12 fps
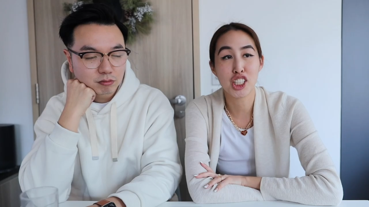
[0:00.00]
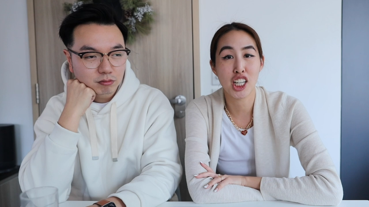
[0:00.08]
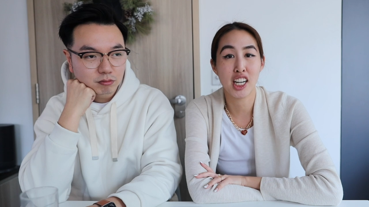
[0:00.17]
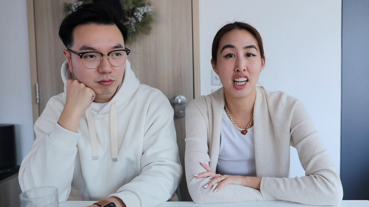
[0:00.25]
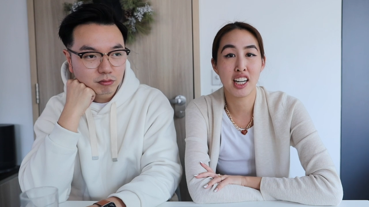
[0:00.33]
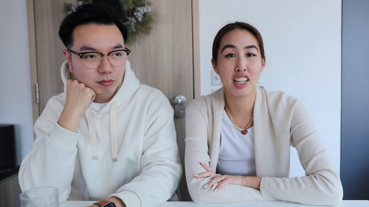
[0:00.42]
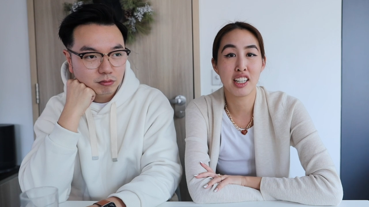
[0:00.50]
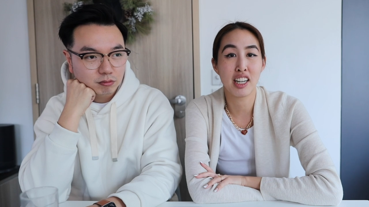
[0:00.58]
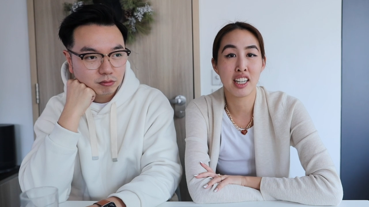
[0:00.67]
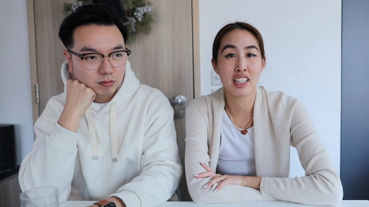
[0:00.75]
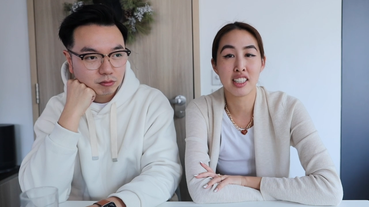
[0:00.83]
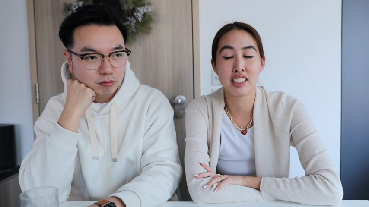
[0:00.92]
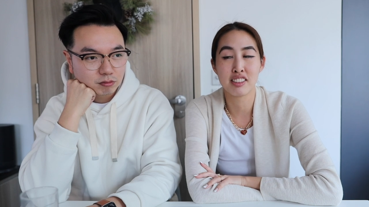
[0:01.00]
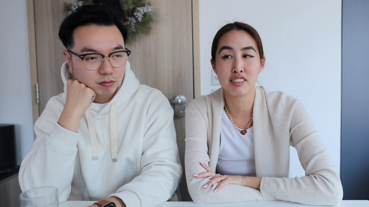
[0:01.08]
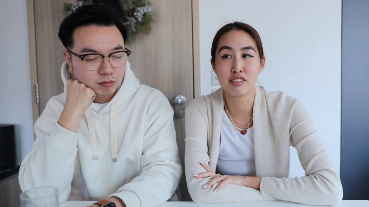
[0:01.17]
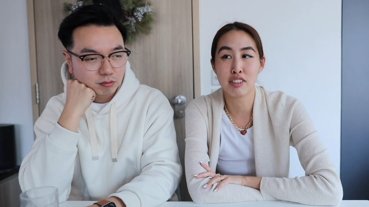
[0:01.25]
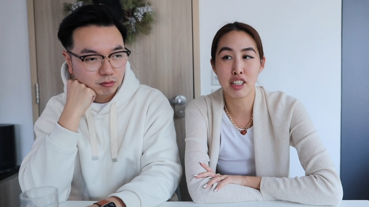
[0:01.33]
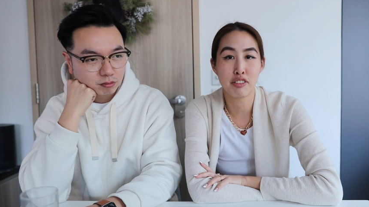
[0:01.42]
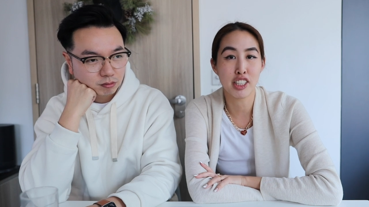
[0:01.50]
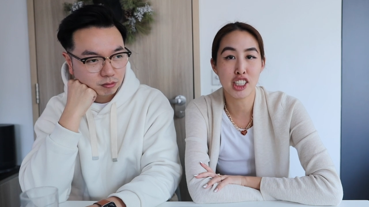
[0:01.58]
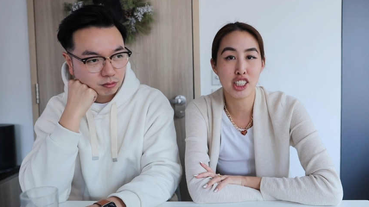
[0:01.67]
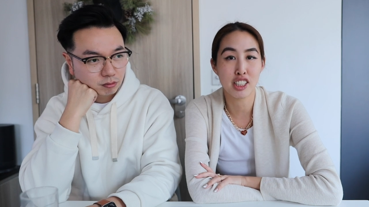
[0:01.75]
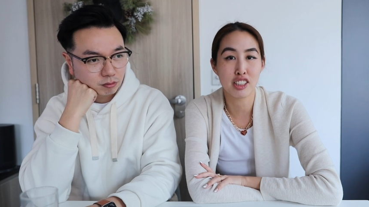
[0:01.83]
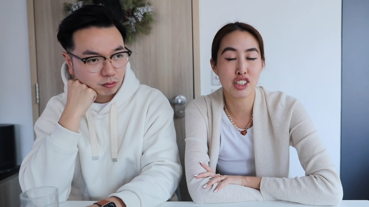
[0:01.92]
Speaker 1: Chai uh,
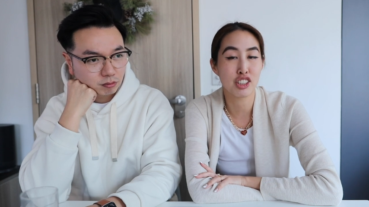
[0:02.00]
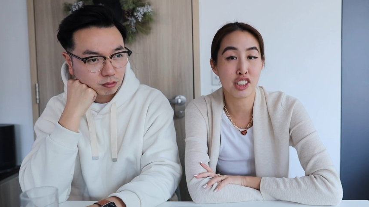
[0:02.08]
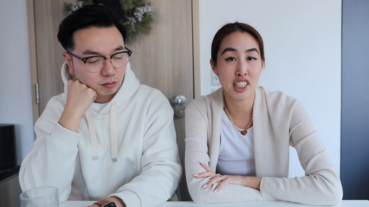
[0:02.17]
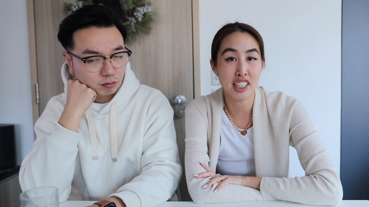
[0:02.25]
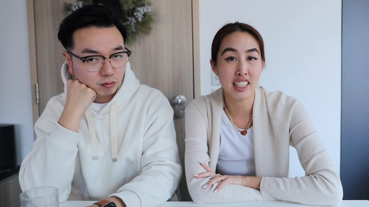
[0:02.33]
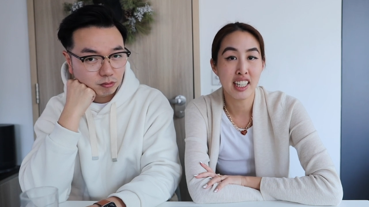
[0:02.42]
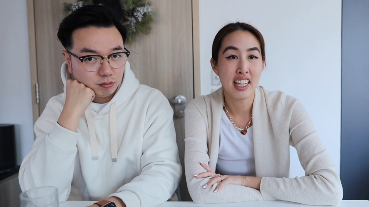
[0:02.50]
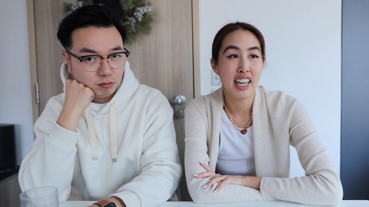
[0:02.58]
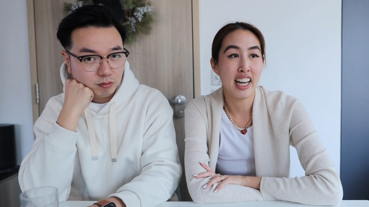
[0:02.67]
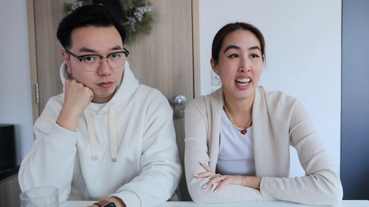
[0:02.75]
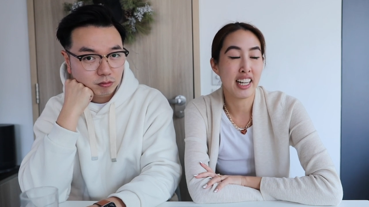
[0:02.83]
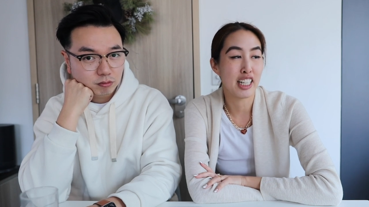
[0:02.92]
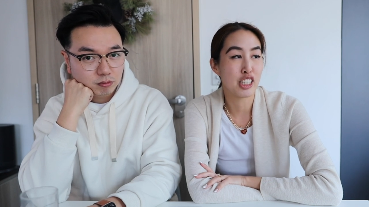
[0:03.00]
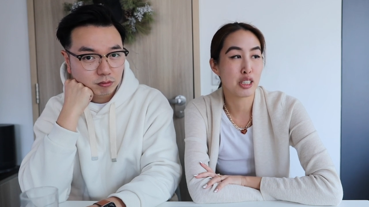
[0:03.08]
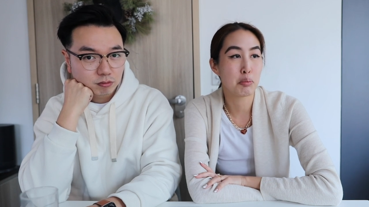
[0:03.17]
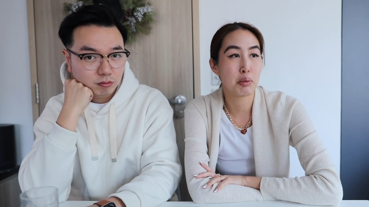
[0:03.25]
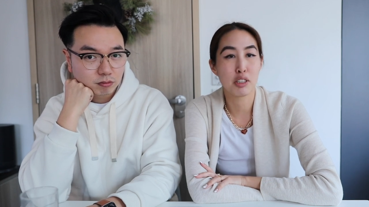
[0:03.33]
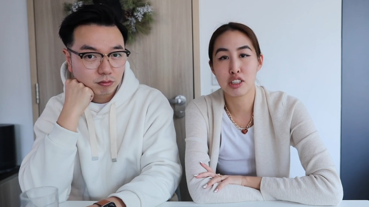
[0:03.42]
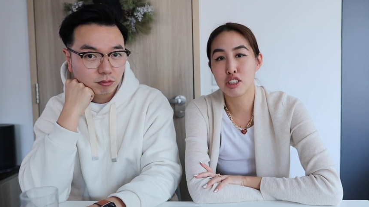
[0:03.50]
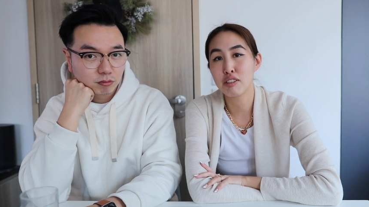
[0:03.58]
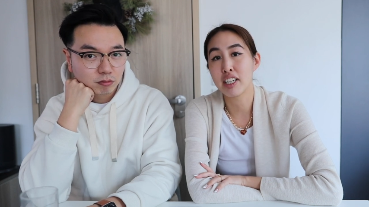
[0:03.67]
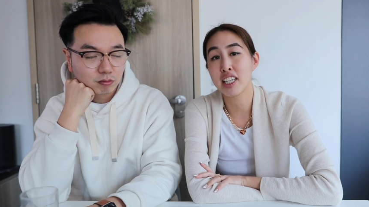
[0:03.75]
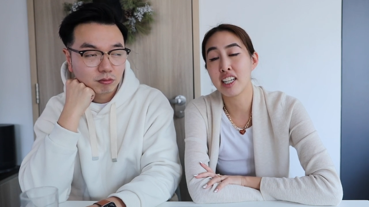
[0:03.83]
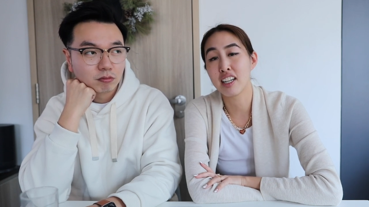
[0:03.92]
Renovation Street and I just put two
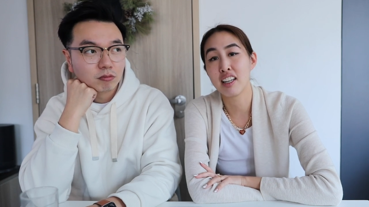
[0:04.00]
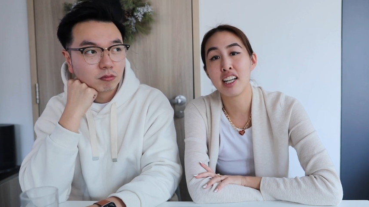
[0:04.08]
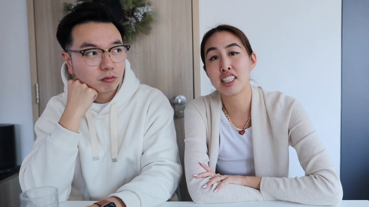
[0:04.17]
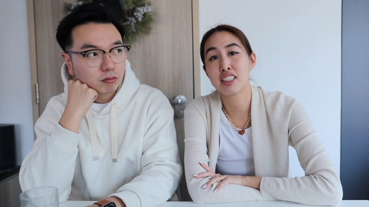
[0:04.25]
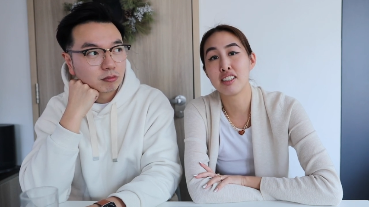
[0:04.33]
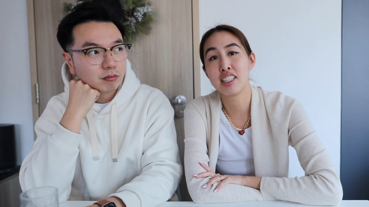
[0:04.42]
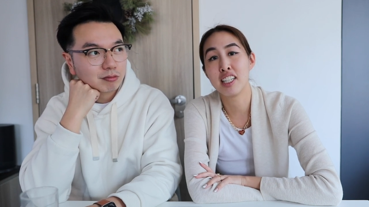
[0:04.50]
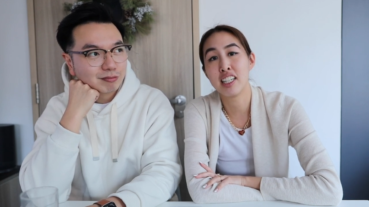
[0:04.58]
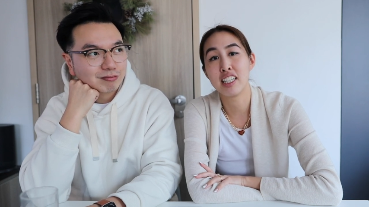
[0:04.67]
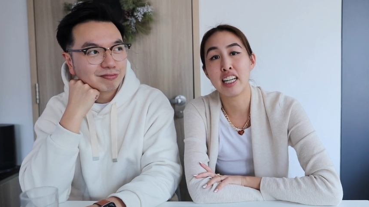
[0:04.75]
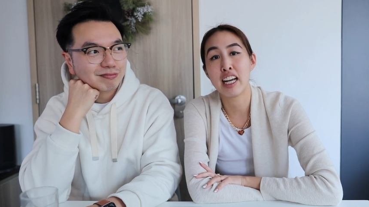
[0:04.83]
IKEA legs on it